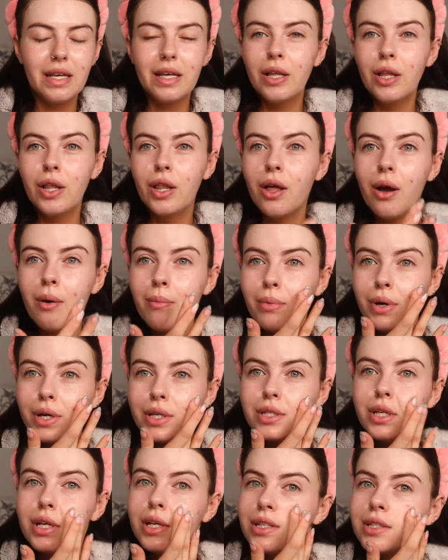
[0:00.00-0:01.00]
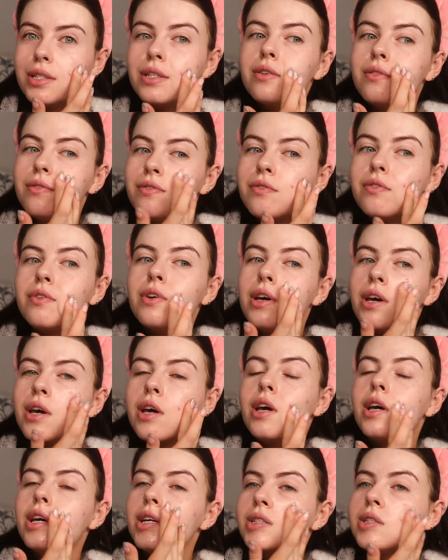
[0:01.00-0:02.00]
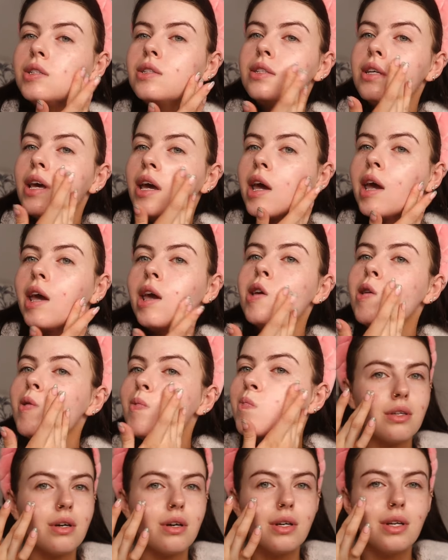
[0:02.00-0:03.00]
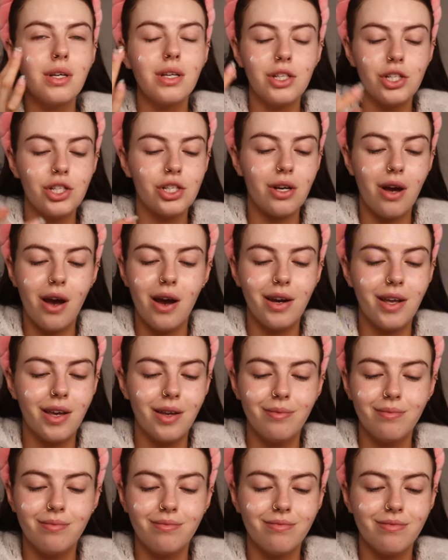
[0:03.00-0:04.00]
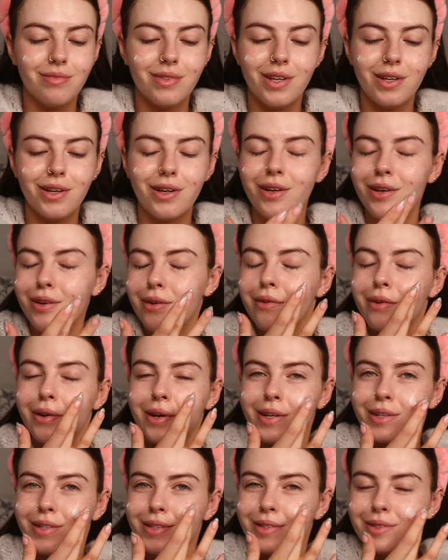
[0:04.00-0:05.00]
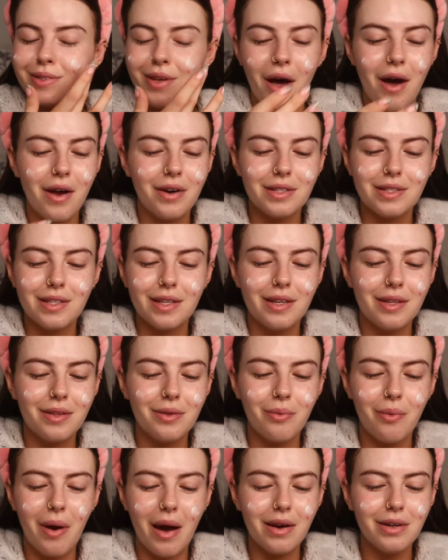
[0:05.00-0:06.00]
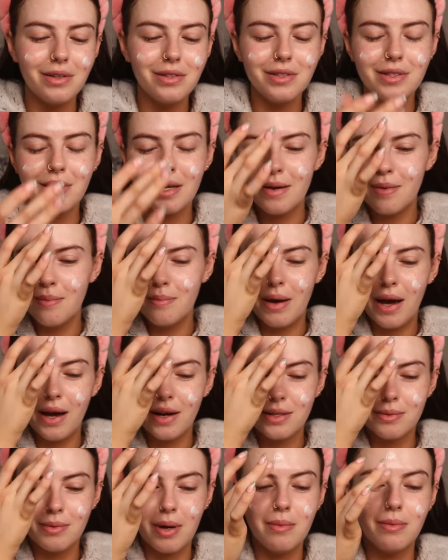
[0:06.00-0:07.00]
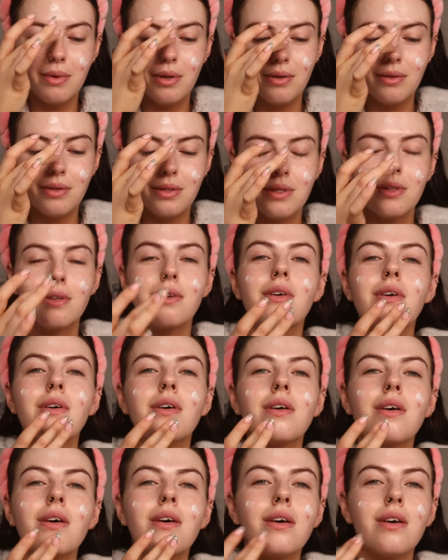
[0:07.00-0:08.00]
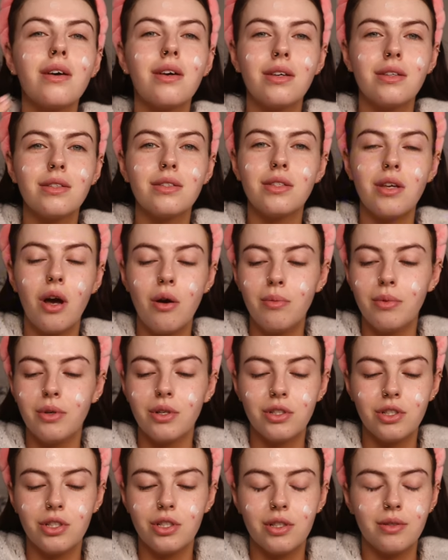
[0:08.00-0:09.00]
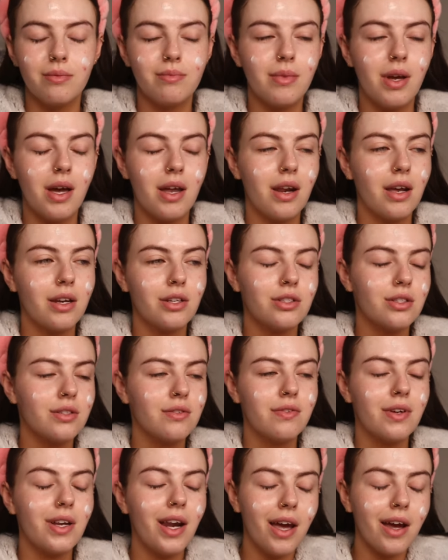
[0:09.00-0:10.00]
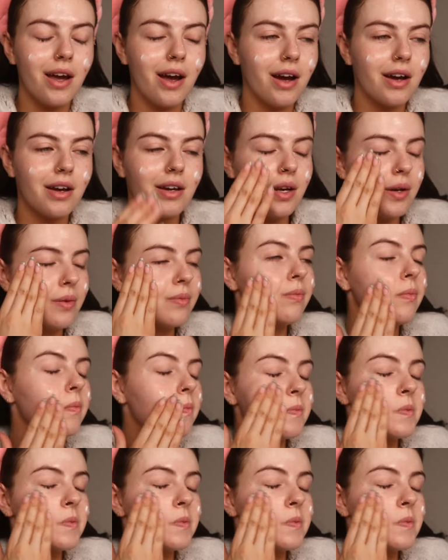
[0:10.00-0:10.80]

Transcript: little productive day. Sun is shining, glorious. Honestly, the weather just impacts my mood so much, and I just feel like I can